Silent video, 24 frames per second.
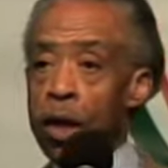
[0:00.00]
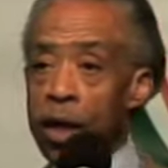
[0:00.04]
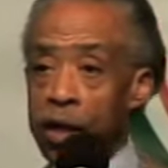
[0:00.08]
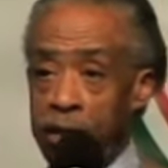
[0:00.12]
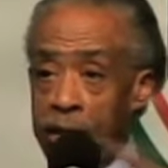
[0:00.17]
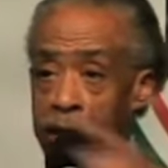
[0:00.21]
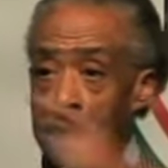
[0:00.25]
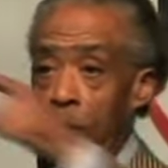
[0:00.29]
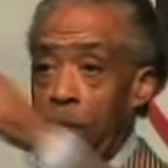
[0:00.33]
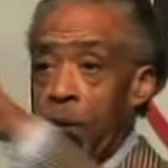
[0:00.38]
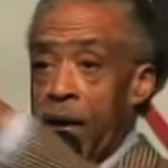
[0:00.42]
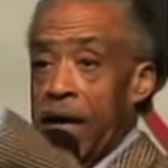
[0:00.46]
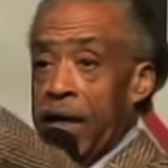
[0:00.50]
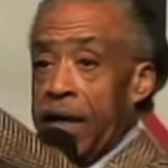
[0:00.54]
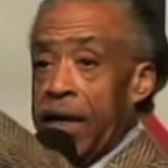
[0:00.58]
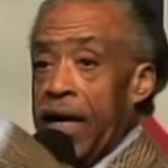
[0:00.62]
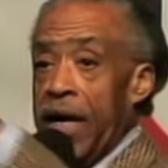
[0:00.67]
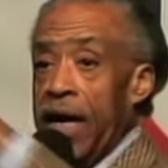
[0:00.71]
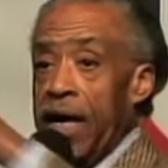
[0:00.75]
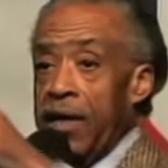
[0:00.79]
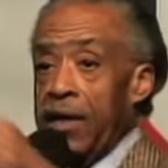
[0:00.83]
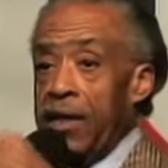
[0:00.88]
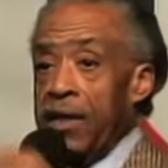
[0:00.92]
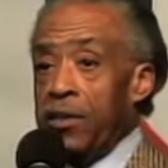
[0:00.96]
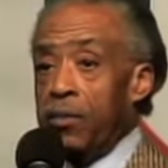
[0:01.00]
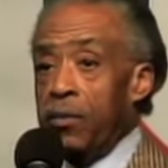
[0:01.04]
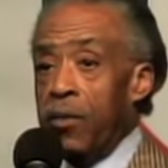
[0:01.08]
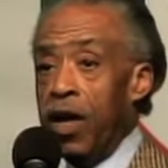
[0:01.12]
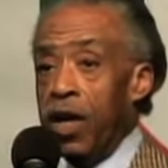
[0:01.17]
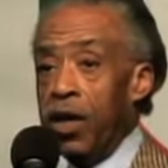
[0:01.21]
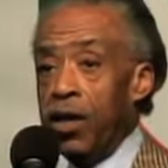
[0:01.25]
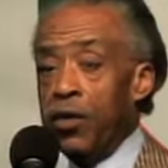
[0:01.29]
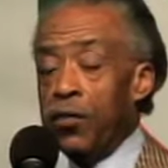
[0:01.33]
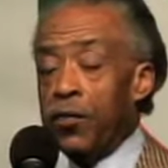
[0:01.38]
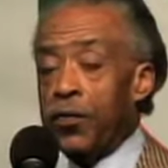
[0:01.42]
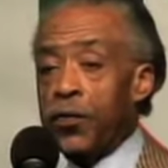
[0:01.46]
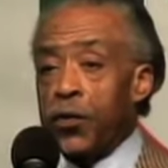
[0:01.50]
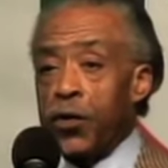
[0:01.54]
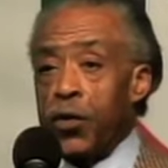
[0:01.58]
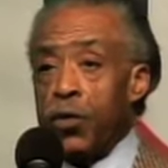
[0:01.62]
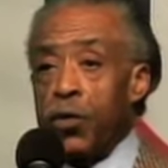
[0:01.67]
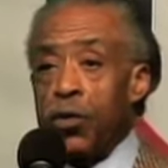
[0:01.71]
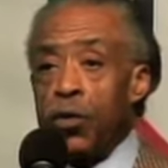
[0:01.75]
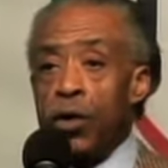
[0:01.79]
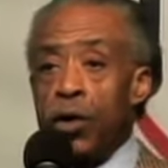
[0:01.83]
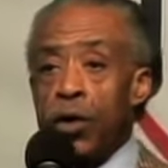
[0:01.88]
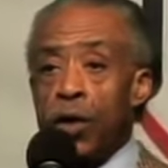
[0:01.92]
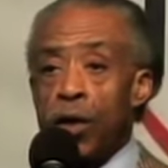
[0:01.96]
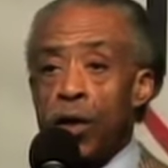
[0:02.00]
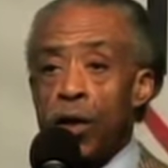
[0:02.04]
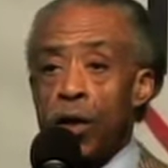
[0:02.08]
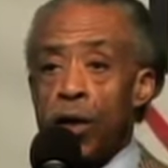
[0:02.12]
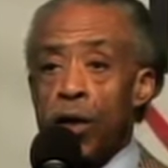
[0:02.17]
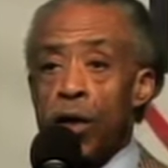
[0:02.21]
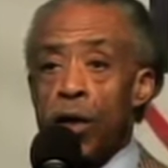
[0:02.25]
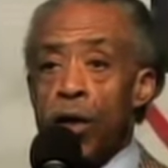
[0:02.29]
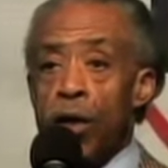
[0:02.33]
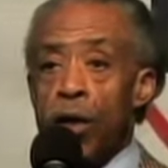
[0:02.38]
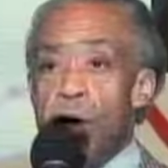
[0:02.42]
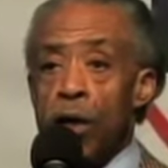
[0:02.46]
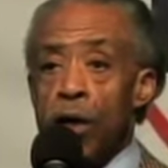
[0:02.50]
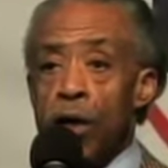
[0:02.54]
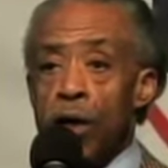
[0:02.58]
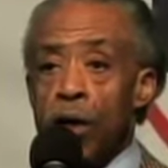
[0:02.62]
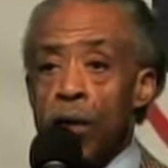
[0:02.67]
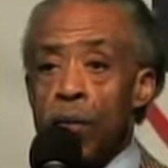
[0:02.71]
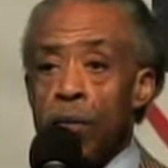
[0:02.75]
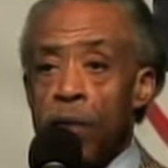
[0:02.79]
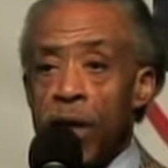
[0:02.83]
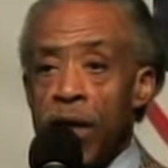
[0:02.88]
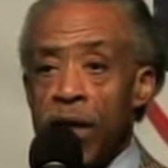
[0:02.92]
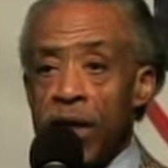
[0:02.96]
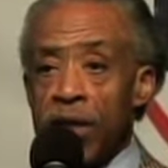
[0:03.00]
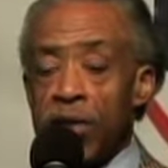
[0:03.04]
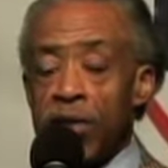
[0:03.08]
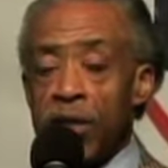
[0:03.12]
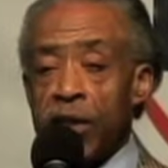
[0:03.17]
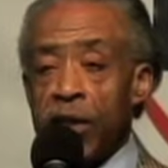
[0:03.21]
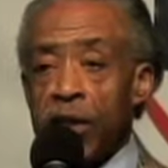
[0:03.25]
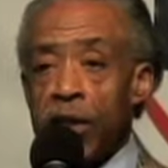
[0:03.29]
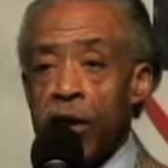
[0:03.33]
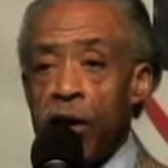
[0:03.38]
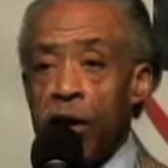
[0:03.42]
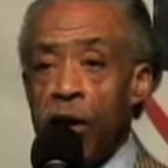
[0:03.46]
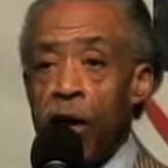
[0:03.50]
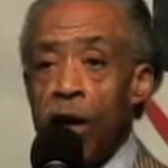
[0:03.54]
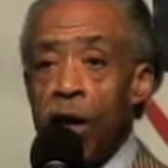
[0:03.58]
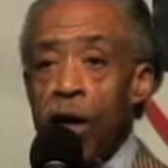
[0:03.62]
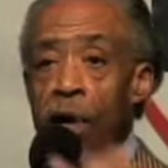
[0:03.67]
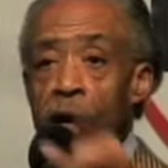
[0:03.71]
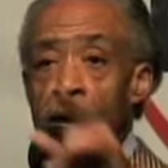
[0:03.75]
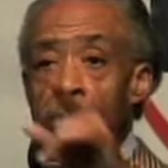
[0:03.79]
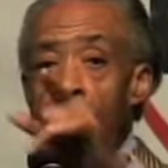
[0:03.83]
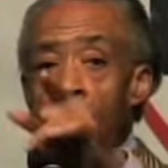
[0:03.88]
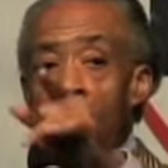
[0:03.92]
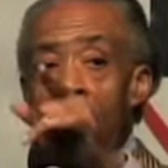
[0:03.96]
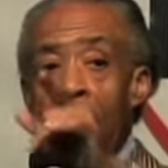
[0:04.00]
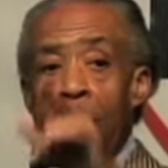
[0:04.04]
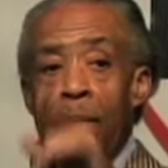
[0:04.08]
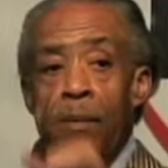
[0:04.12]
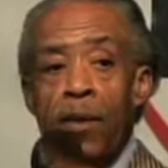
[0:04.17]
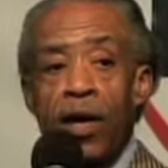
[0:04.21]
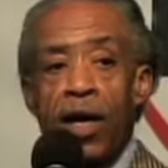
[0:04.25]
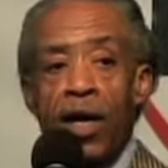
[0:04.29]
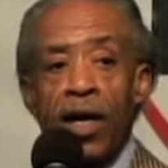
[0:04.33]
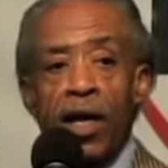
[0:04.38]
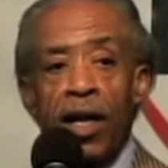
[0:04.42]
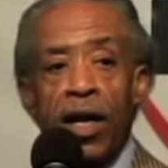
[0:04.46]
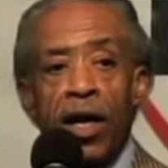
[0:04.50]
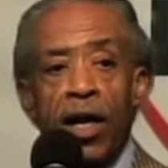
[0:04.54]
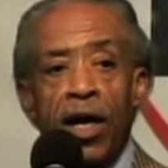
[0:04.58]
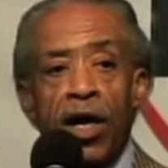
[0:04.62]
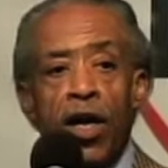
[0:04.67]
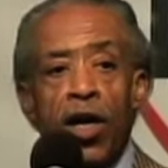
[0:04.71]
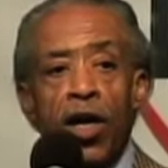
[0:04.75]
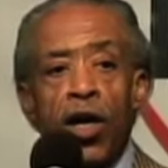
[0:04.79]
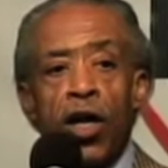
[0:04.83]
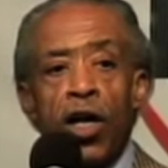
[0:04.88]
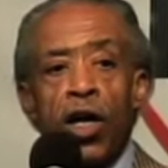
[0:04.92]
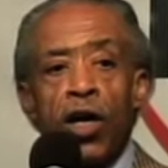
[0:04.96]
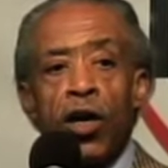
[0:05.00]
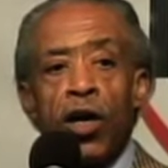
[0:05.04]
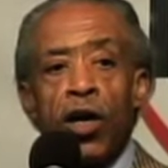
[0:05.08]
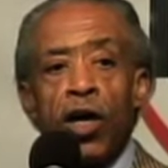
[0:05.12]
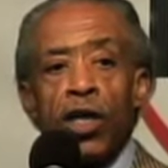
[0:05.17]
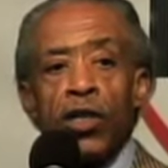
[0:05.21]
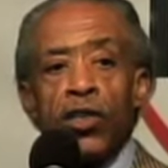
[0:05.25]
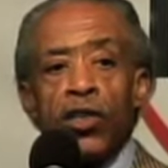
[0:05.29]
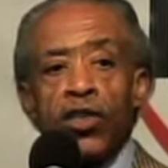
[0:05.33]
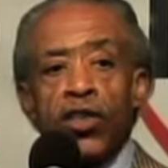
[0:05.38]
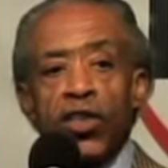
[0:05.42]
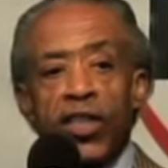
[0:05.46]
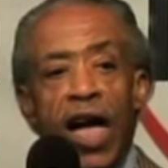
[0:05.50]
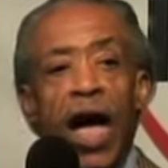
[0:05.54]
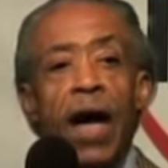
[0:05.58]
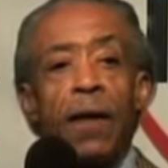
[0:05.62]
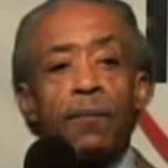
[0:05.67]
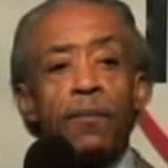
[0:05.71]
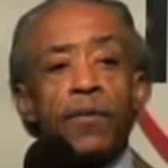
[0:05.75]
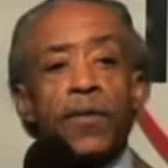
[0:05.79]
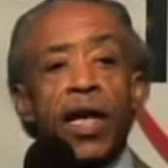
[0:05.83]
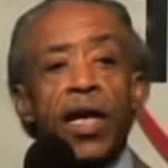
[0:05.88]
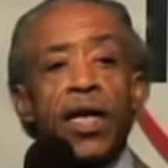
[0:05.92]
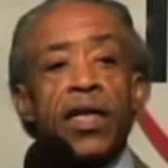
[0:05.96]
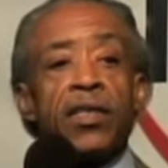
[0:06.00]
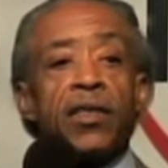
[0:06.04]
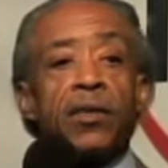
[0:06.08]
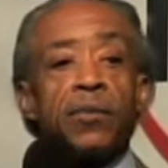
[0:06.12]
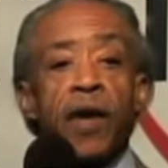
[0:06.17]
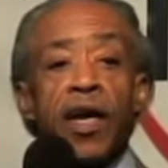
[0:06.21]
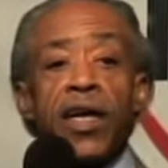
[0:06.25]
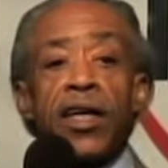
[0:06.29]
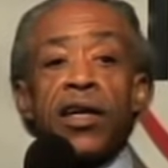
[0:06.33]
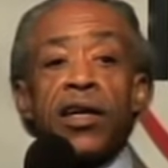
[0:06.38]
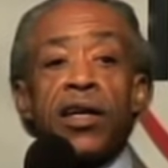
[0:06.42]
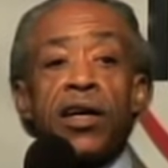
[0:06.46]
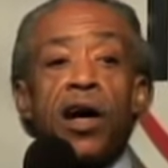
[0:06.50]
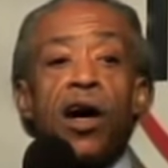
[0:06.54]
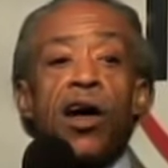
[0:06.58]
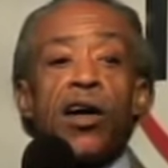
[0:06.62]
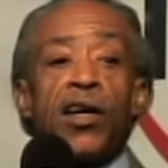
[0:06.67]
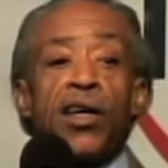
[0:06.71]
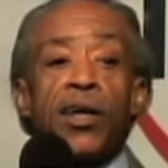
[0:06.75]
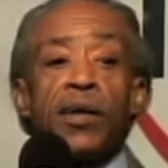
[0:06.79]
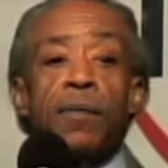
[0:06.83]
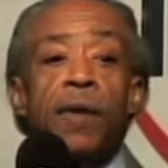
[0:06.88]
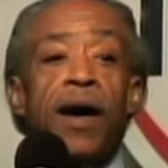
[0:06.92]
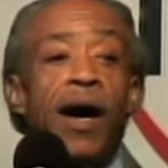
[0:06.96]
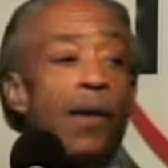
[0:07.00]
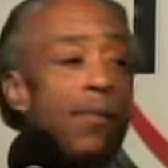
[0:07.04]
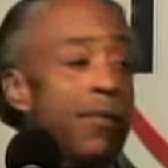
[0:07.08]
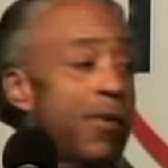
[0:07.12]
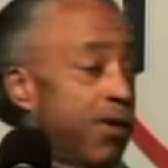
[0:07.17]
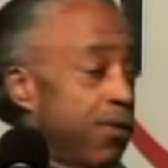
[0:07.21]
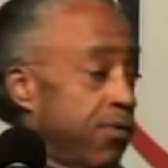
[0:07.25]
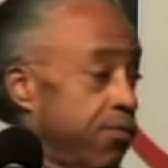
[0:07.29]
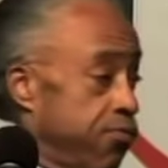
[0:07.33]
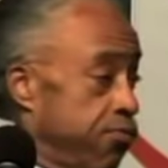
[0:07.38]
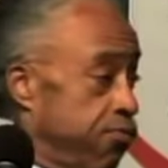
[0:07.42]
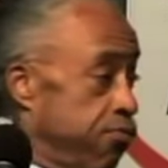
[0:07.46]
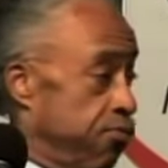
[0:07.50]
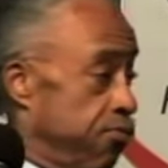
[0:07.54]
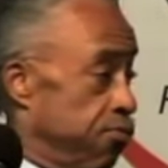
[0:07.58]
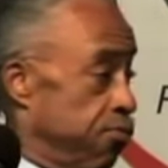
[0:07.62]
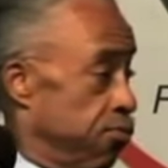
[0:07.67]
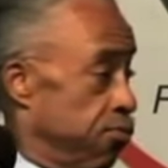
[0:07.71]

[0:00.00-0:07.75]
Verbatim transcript: I talked about Candy's mother a few minutes ago. My mother. Some things make you call your mom.